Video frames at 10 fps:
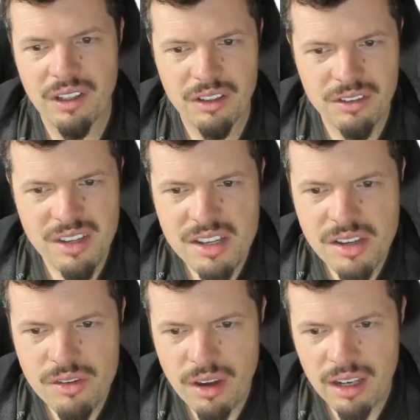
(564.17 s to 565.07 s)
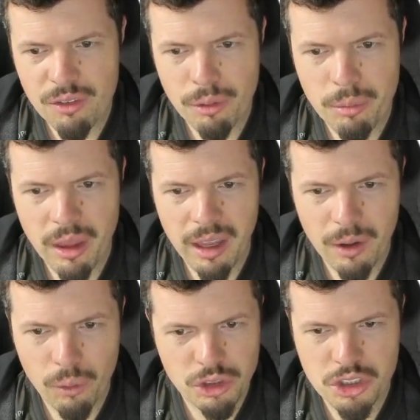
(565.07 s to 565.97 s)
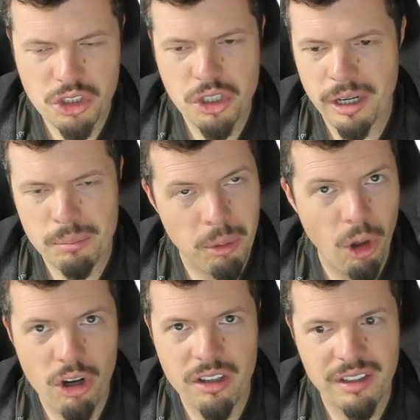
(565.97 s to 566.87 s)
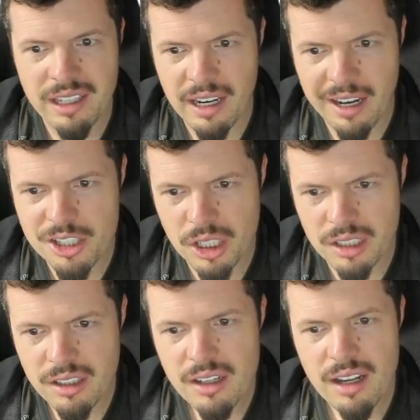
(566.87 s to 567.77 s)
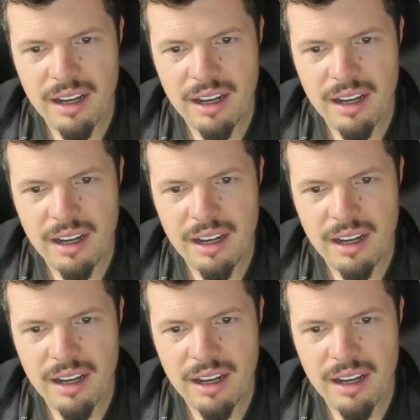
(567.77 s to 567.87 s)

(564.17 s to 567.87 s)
and it's easy to edit from there or just straight block the connection.